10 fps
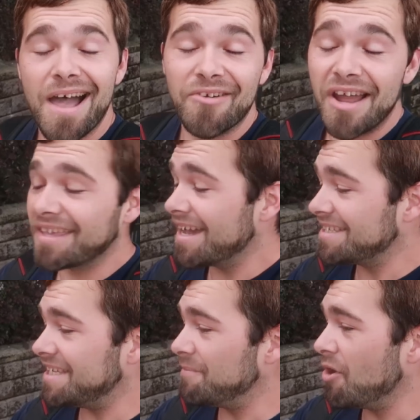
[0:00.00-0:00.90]
All right,
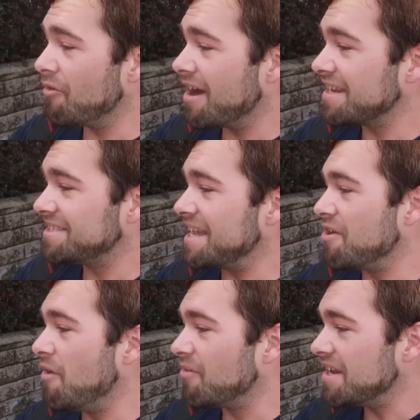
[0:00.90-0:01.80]
guys, Team Go Rocket has taken
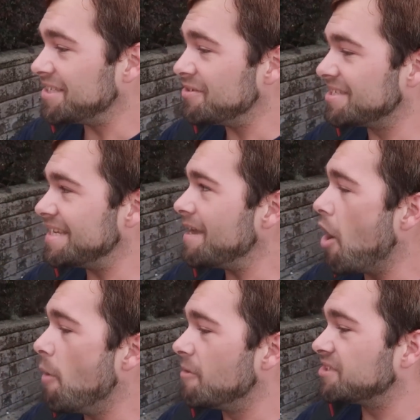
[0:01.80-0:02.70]
over, and as you can see,
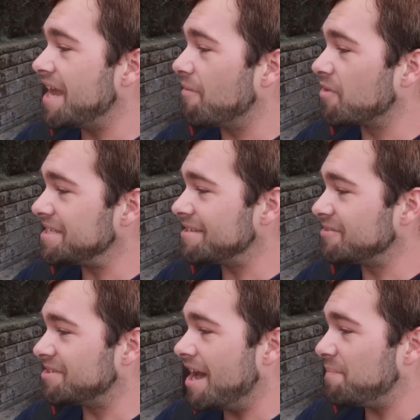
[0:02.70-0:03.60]
almost every
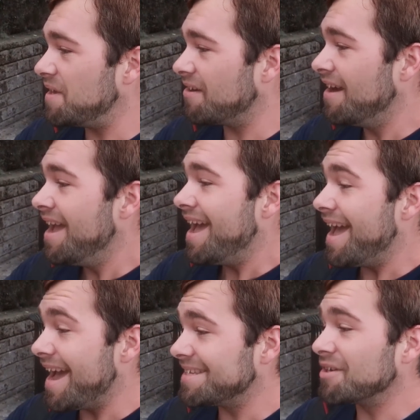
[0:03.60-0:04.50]
single stop here
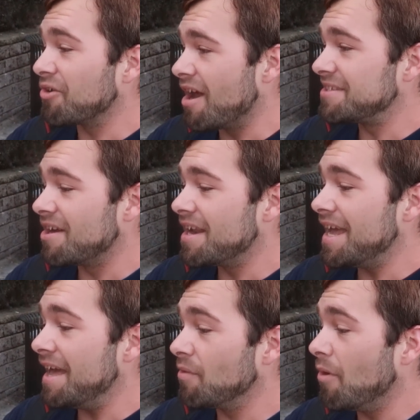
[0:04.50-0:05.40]
has a grunt on
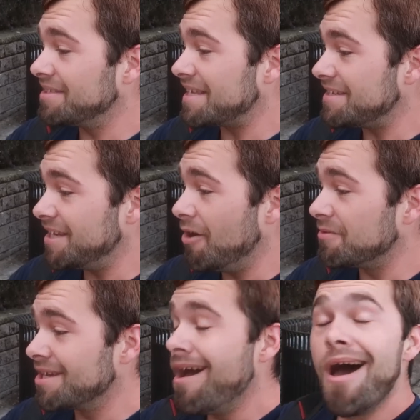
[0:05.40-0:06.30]
it, and the ones that
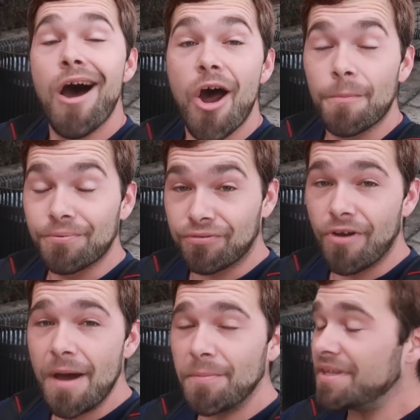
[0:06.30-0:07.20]
don't are
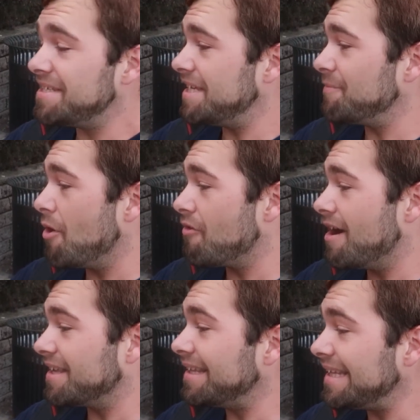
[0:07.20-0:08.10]
probably Team Go
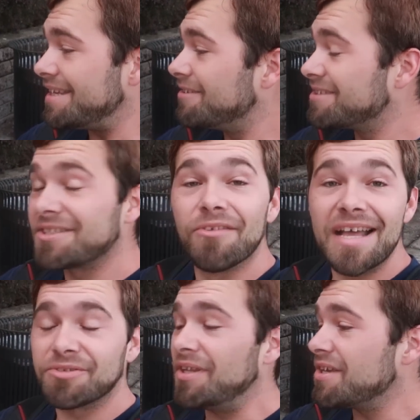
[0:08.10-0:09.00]
Rocket leaders, so
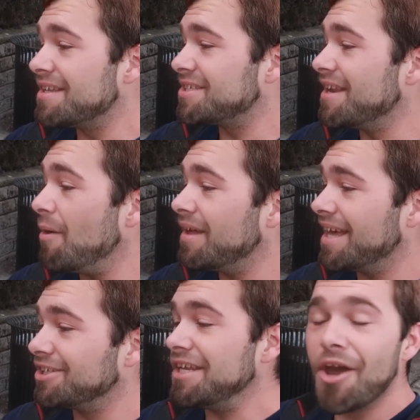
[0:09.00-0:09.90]
that's really good. So now we'll
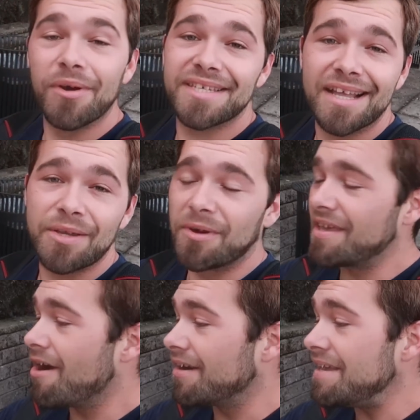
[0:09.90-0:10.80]
actually know exactly where
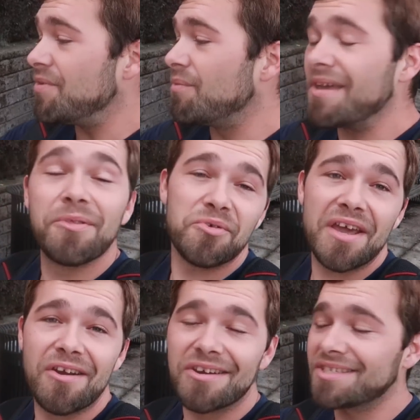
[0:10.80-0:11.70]
they are, even without the
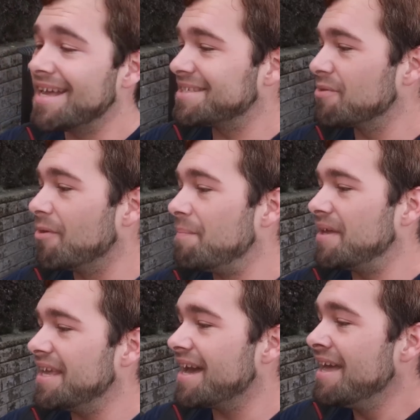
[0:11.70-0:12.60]
radar, so that's cool.
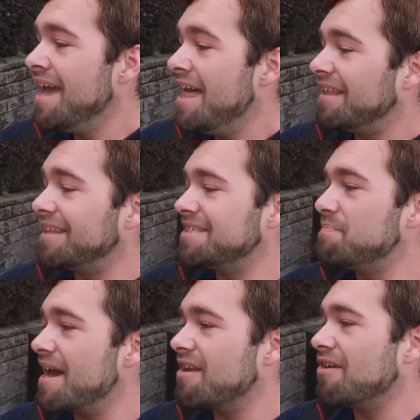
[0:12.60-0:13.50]
But yeah, let's
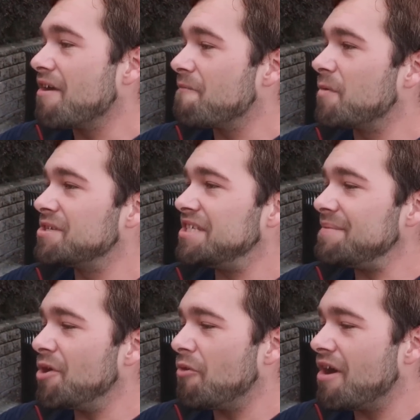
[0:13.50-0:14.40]
battle our first
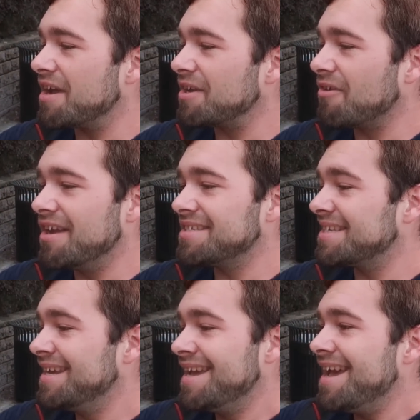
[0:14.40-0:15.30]
Team Go Rocket grunt.
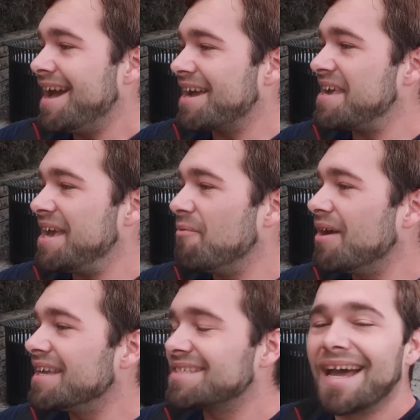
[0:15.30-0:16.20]
I can't
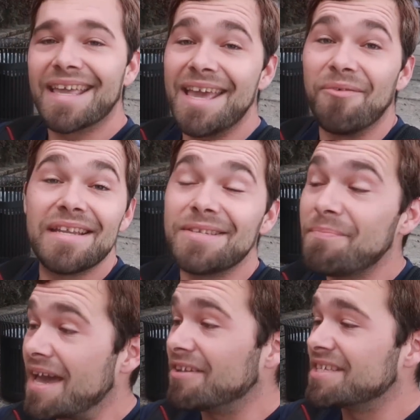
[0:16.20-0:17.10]
wait. I can't wait to
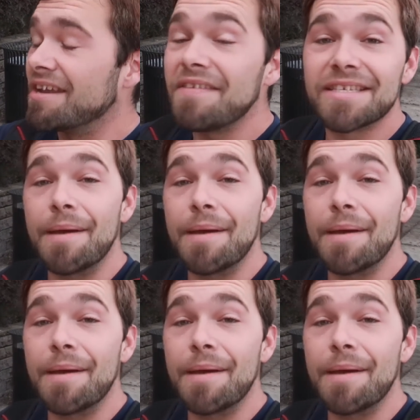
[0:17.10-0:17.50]
battle a ton of these.